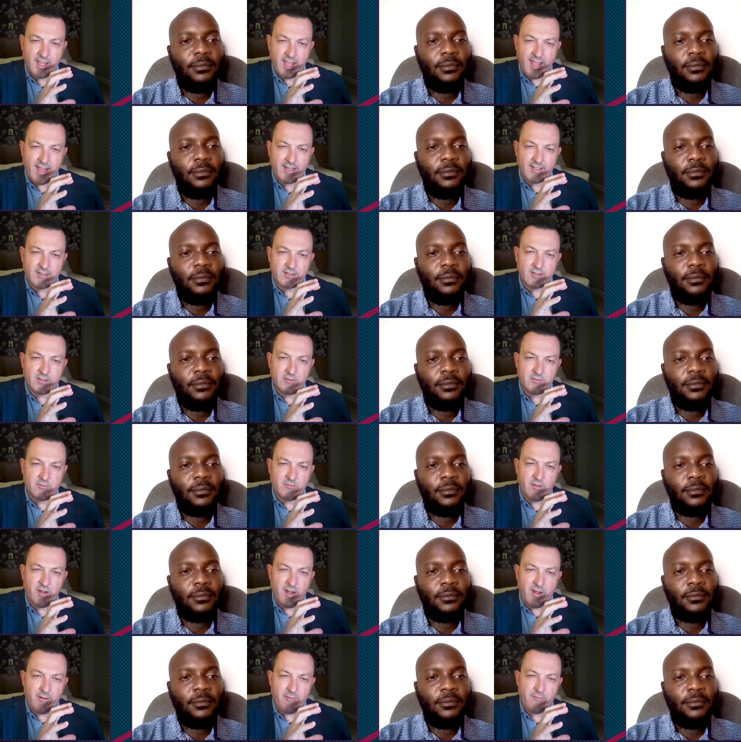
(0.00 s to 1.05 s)
Speaker 1: that to
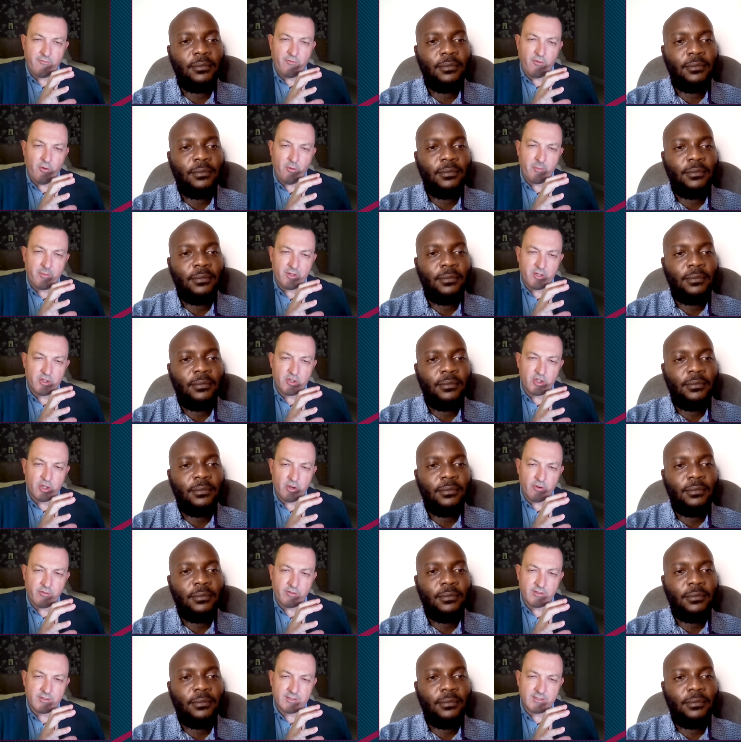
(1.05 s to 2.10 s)
inform
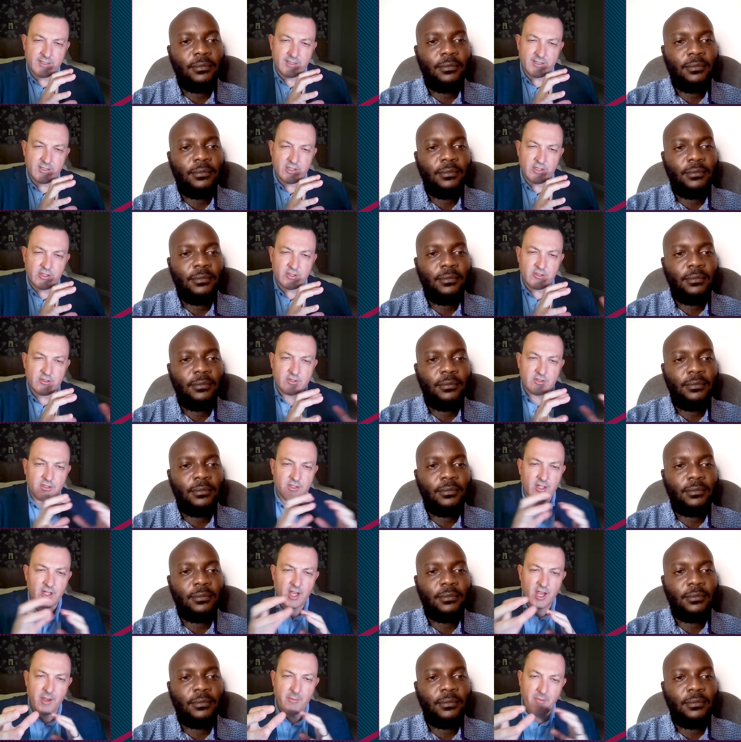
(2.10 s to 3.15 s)
insurance decisions.
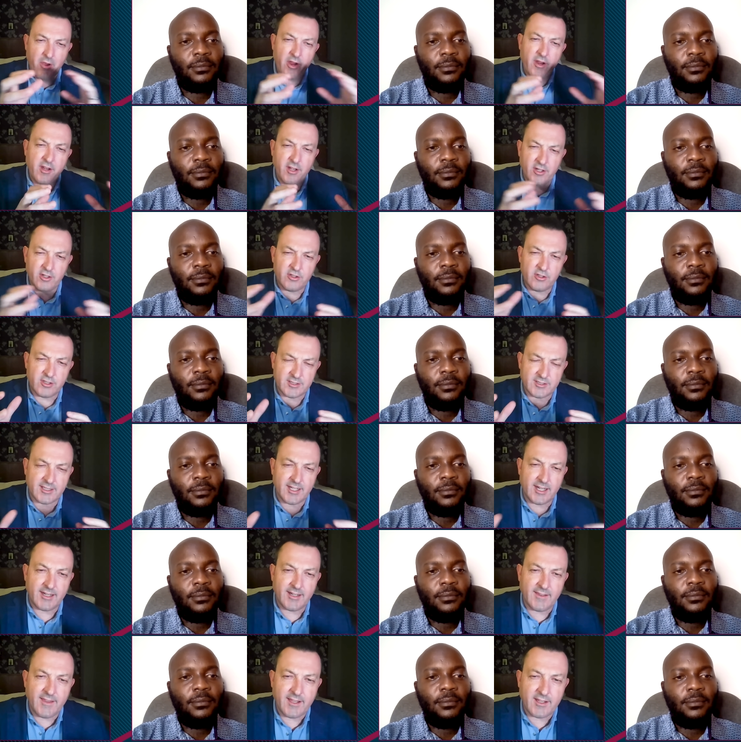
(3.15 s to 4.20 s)
Am I
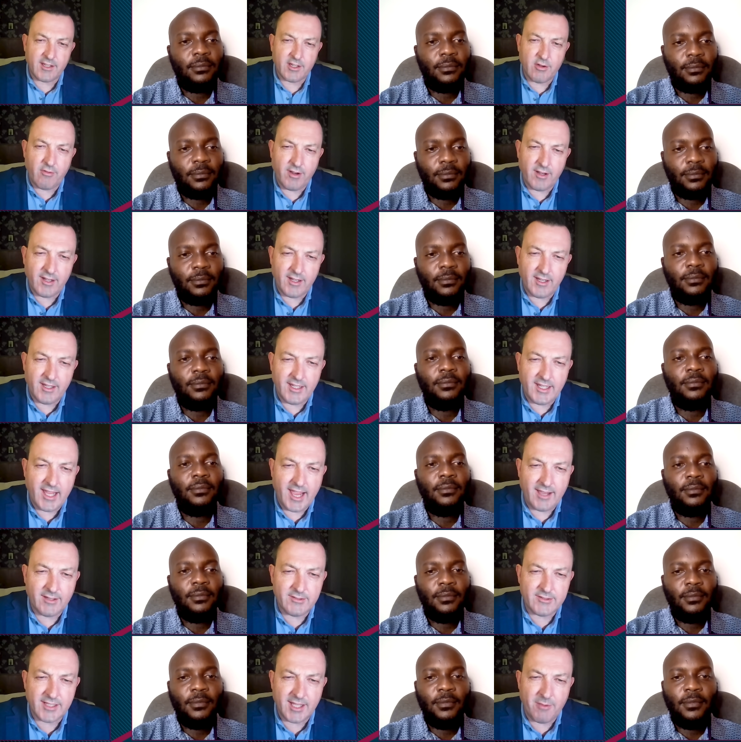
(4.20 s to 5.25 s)
understanding that correctly?
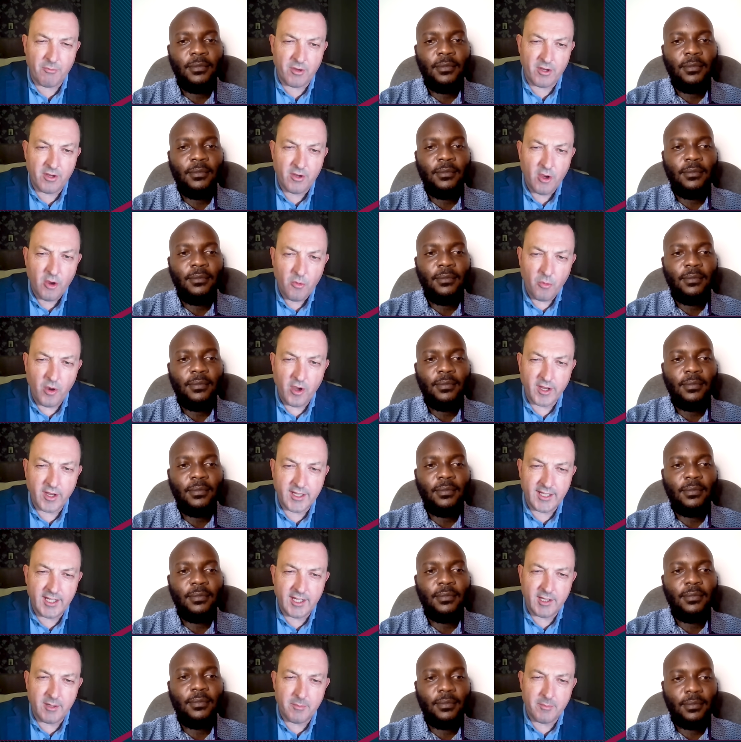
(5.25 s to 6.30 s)
How's that
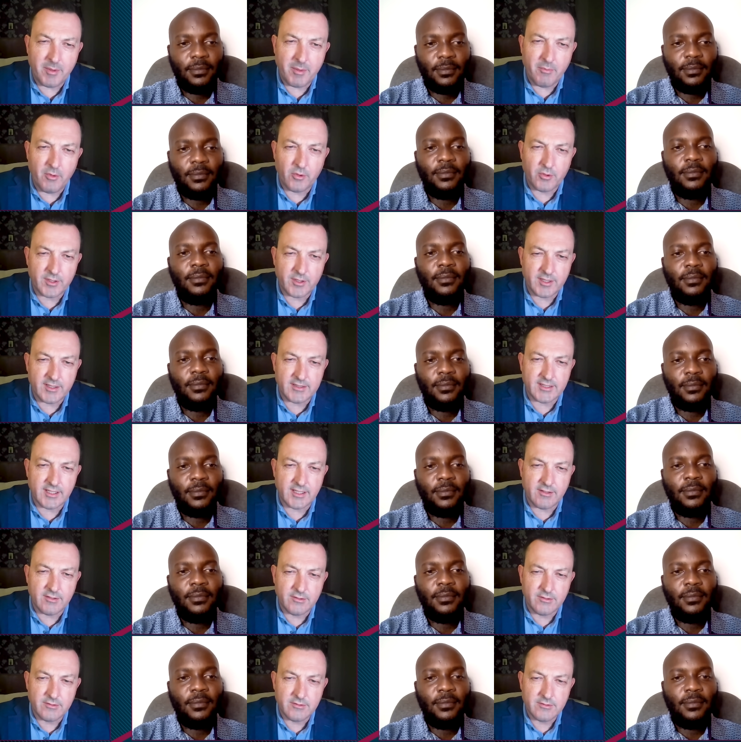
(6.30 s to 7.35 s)
Speaker 2: working in a bit more
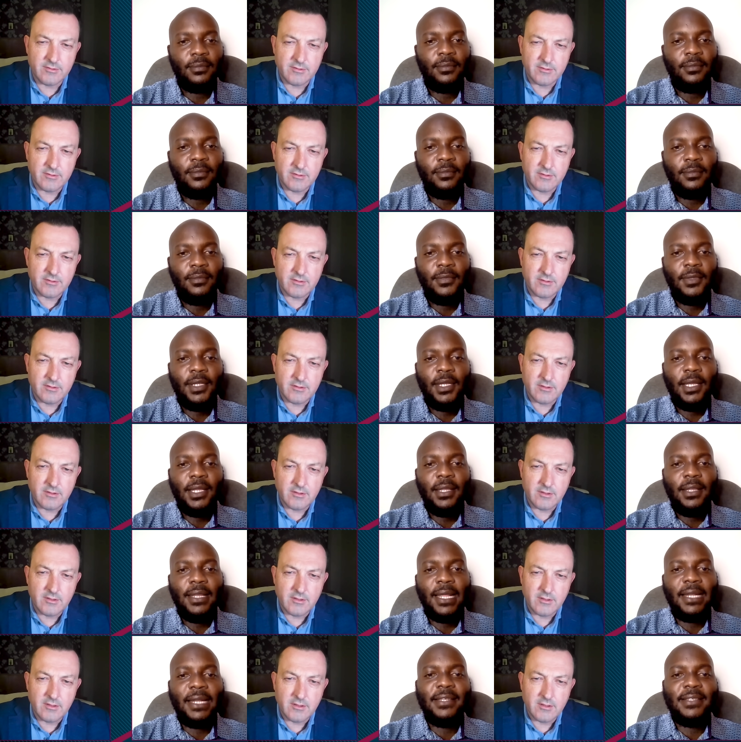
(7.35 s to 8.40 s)
detail?
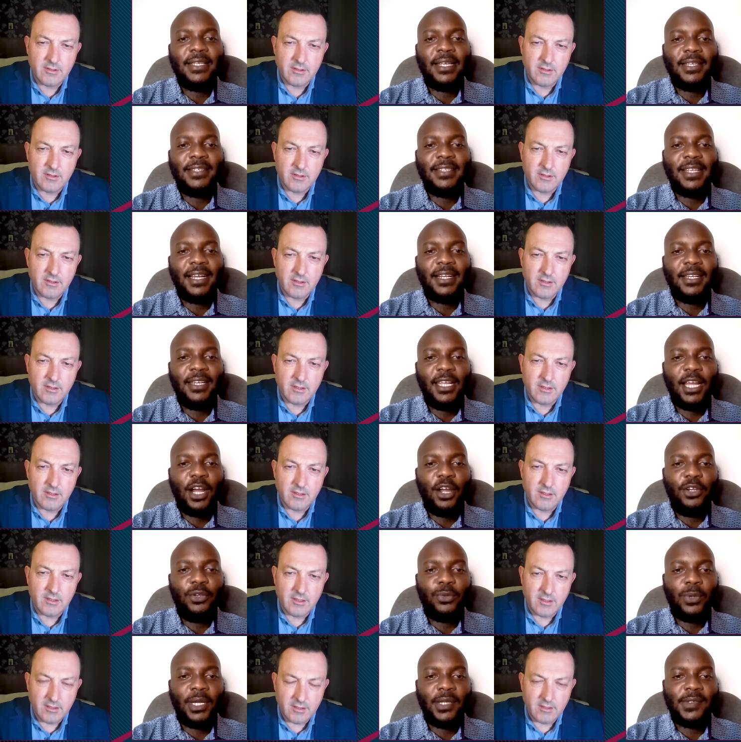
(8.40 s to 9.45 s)
That is exactly how
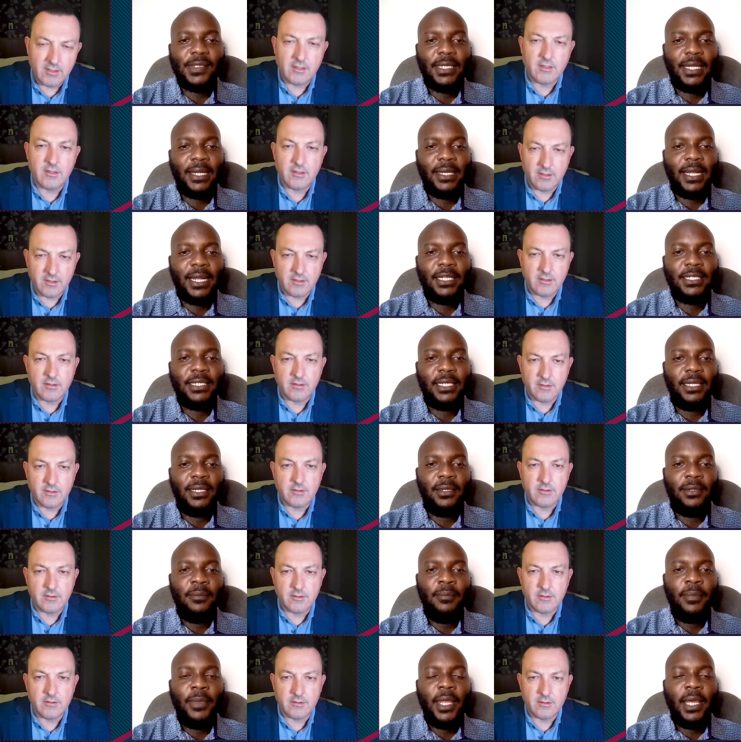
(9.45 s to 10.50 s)
it works in a
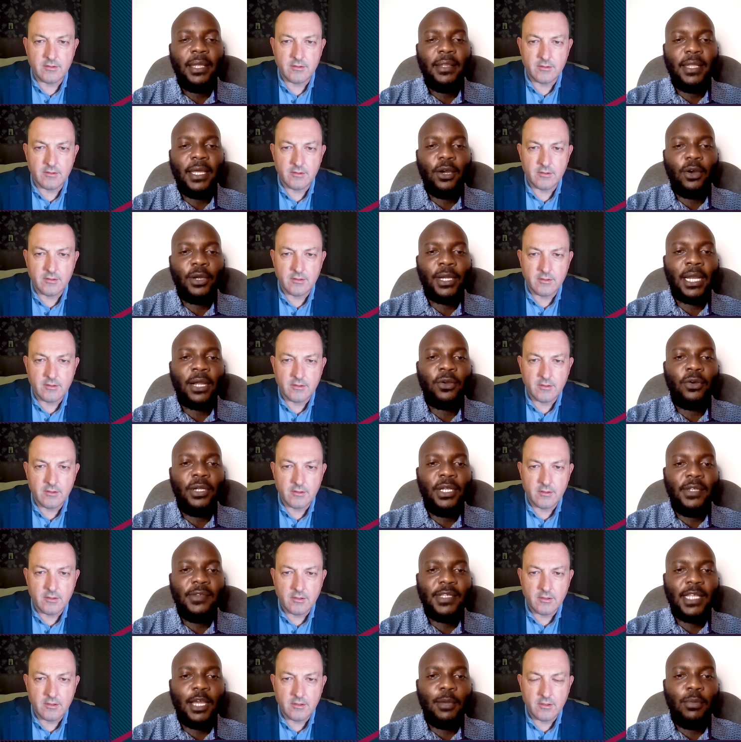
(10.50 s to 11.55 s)
nutshell. The Oracle is